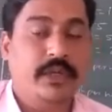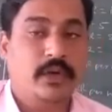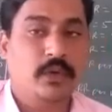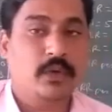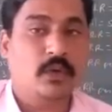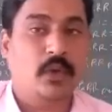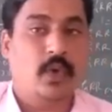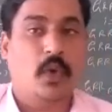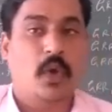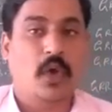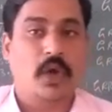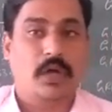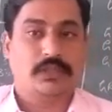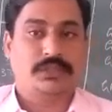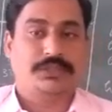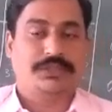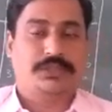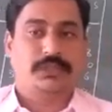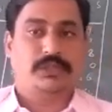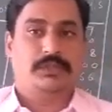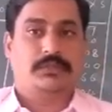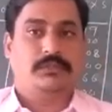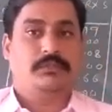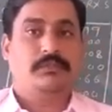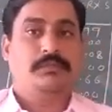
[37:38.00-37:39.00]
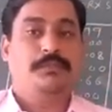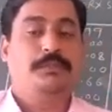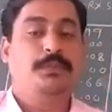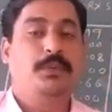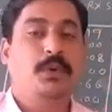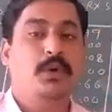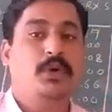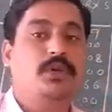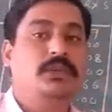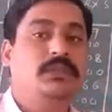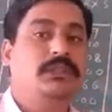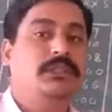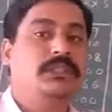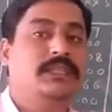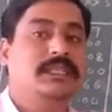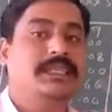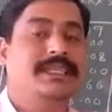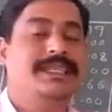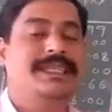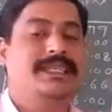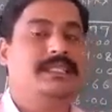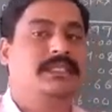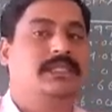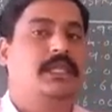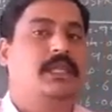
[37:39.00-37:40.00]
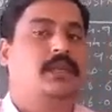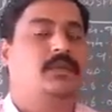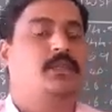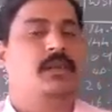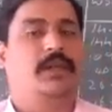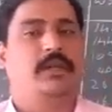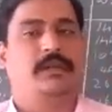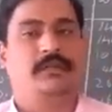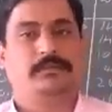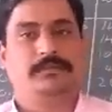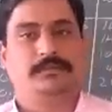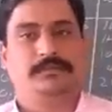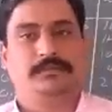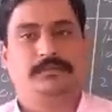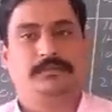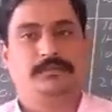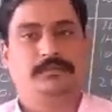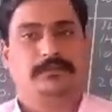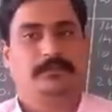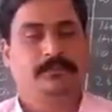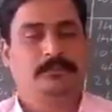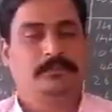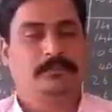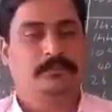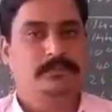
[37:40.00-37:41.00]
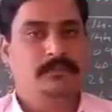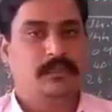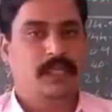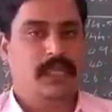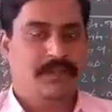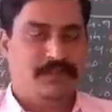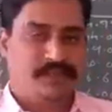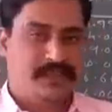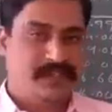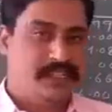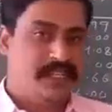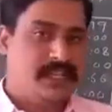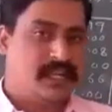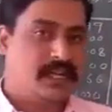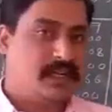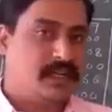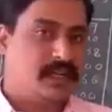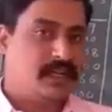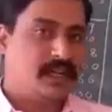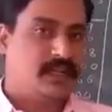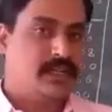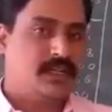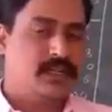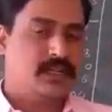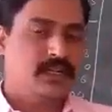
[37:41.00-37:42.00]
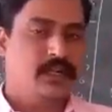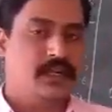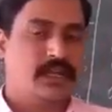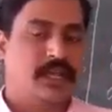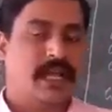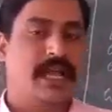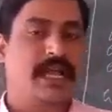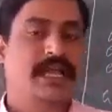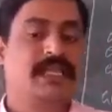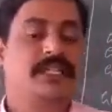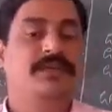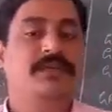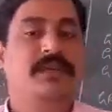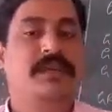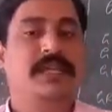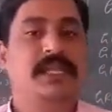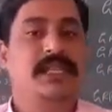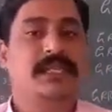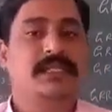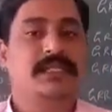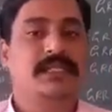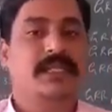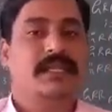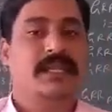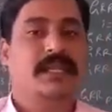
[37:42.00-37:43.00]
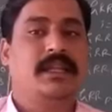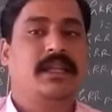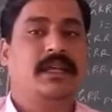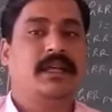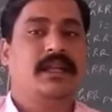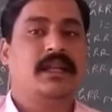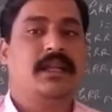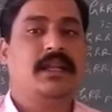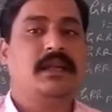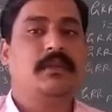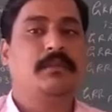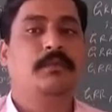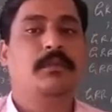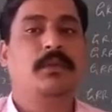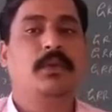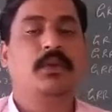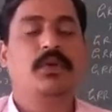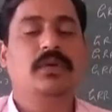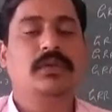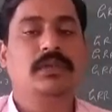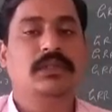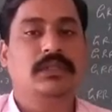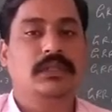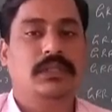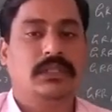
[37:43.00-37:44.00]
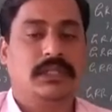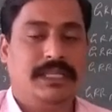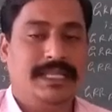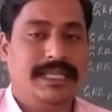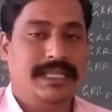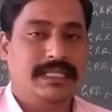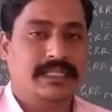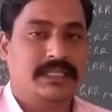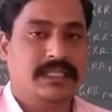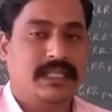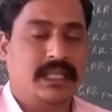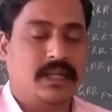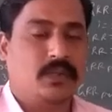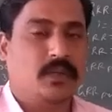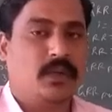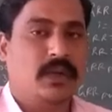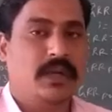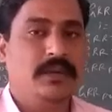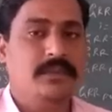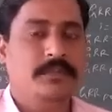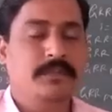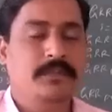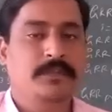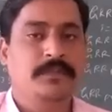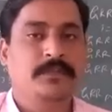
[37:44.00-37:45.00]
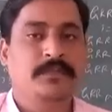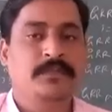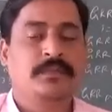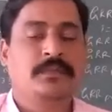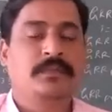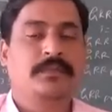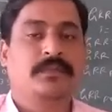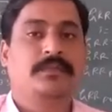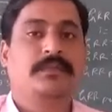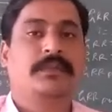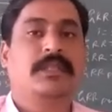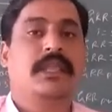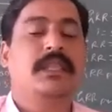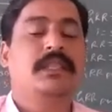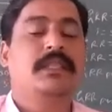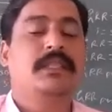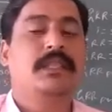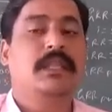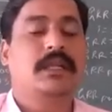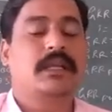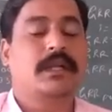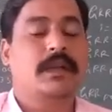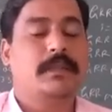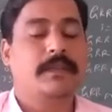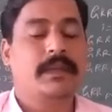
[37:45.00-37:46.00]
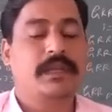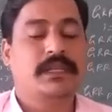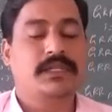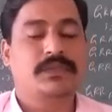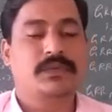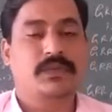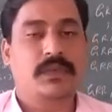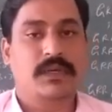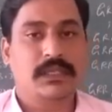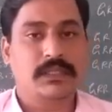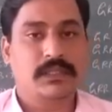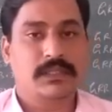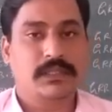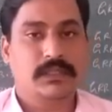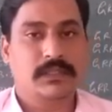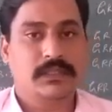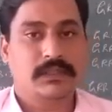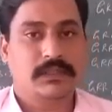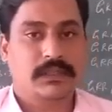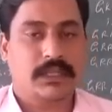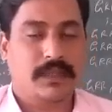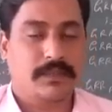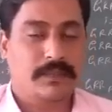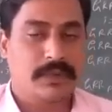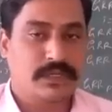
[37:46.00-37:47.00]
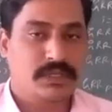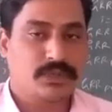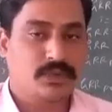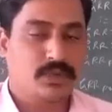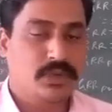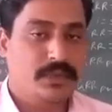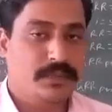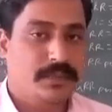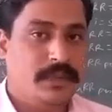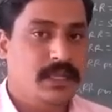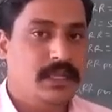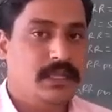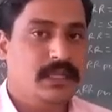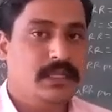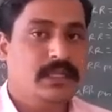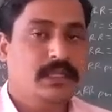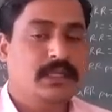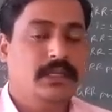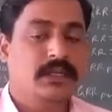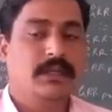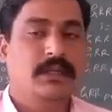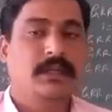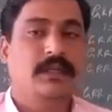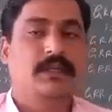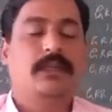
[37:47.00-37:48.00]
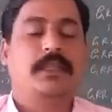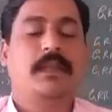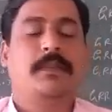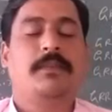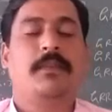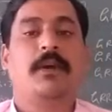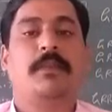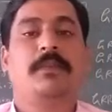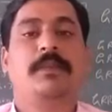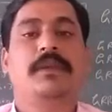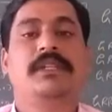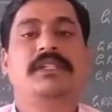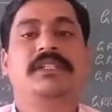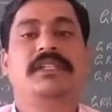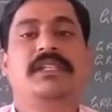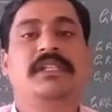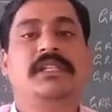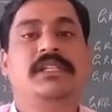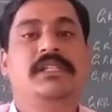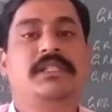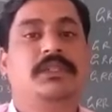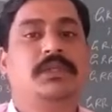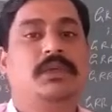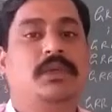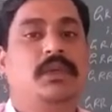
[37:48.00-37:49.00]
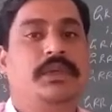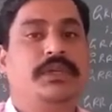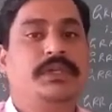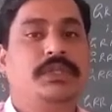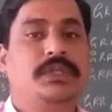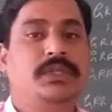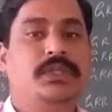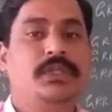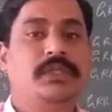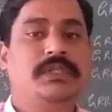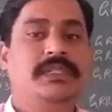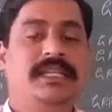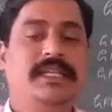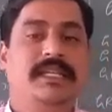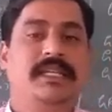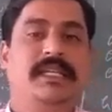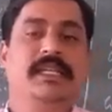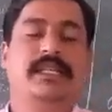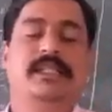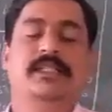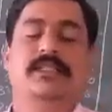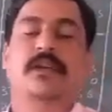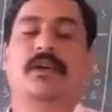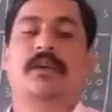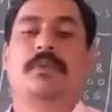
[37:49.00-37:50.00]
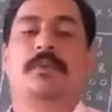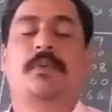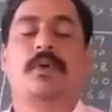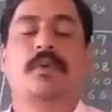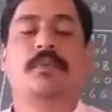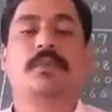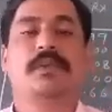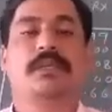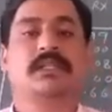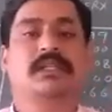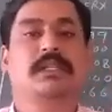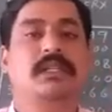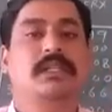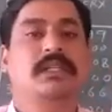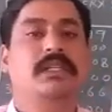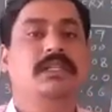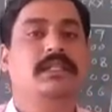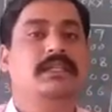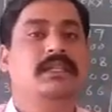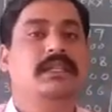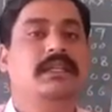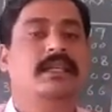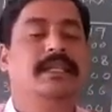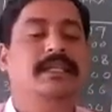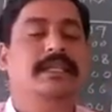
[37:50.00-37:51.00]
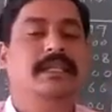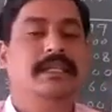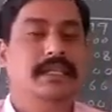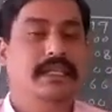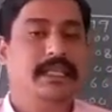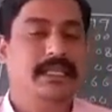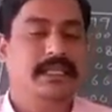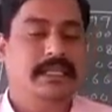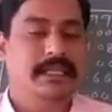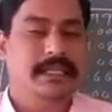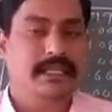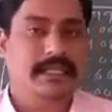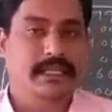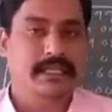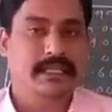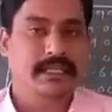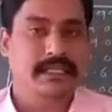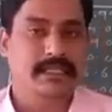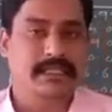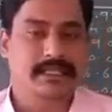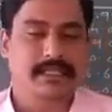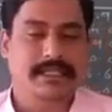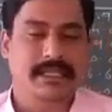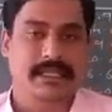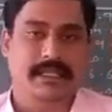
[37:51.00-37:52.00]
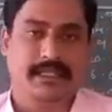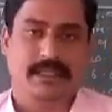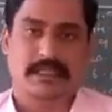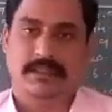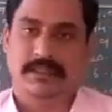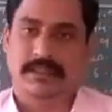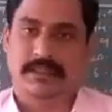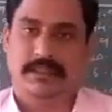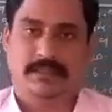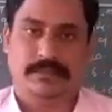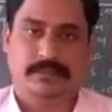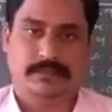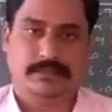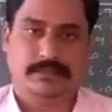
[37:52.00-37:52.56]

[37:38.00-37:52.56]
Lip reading: would have got both less than 1, if GRR as well as NRR both less than 1, then the comment would be the population is going to decrease, or population is decreasing.